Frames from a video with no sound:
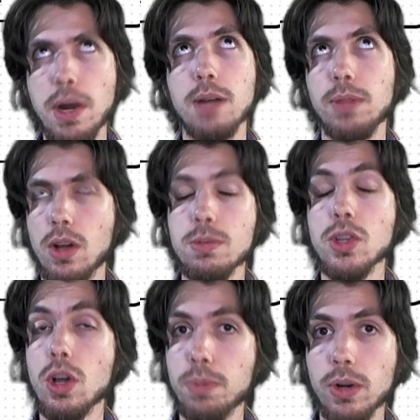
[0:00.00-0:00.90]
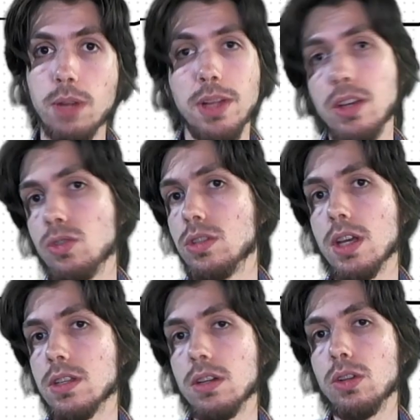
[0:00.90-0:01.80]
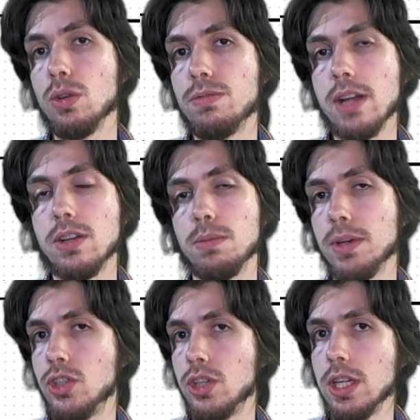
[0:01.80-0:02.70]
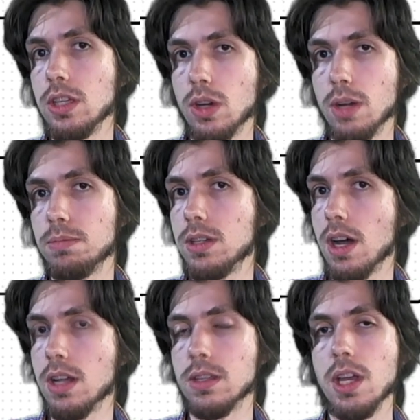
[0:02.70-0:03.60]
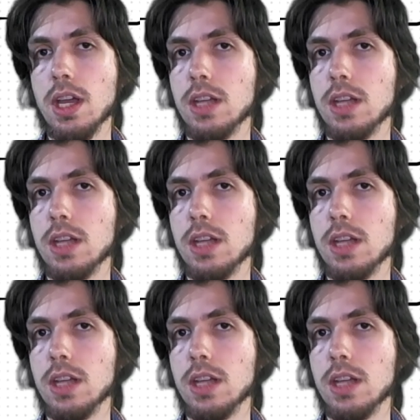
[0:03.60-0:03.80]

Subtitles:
Probably almost all programming languages doesn't include vector, but GDScript does.